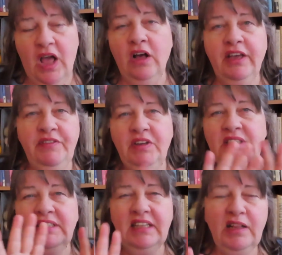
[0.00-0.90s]
I'll give you a
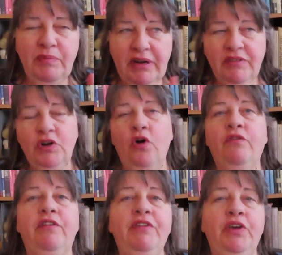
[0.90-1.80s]
little bit of an
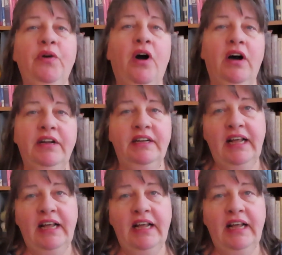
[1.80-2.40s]
overview on it.